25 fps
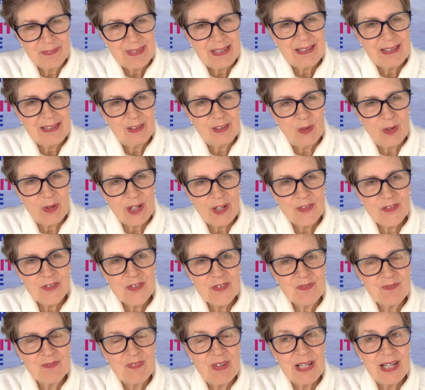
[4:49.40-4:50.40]

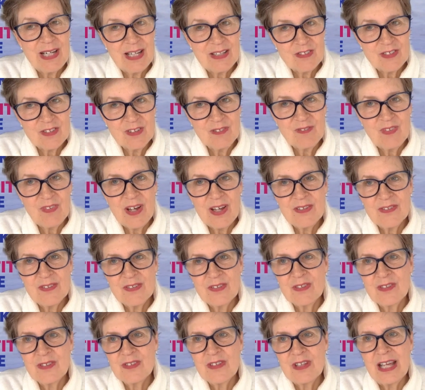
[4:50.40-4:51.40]
lawyers, financial
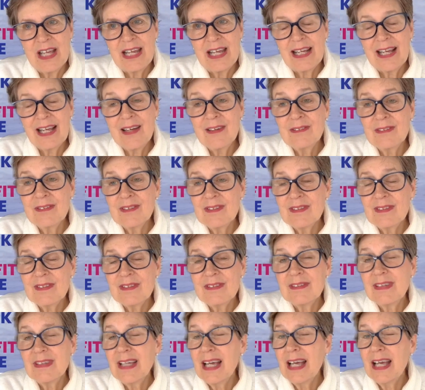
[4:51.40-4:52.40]
advisors, and accountants,
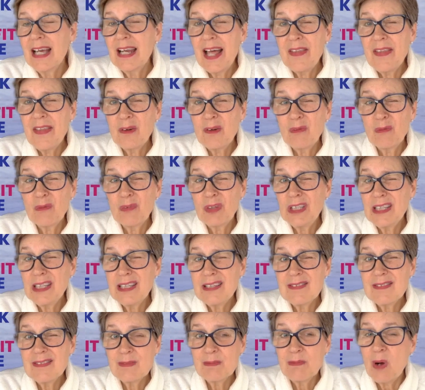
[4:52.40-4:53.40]
and other really
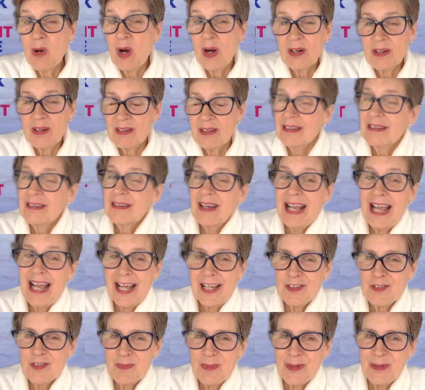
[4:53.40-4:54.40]
smart
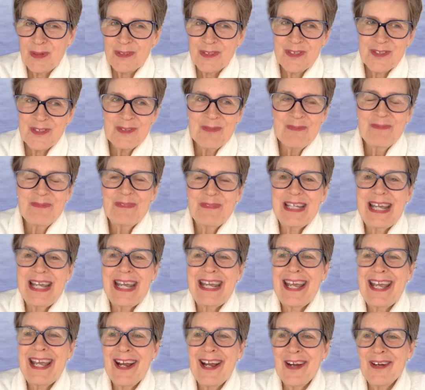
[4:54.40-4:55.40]
experts. Take
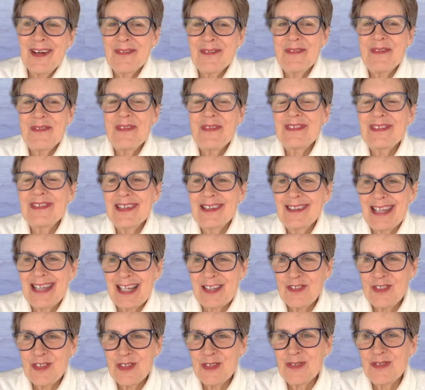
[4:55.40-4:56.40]
care. Till
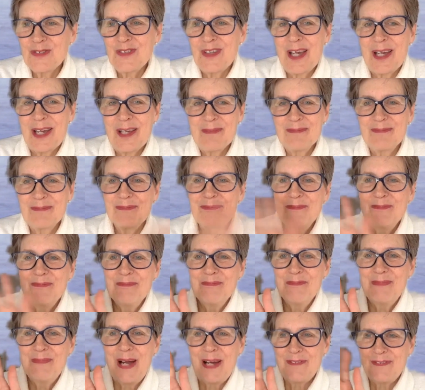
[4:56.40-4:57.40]
next Tuesday.
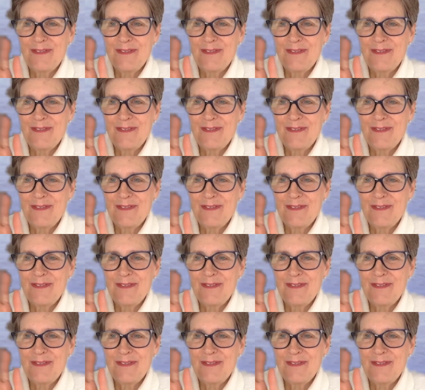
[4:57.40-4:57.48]
Bye for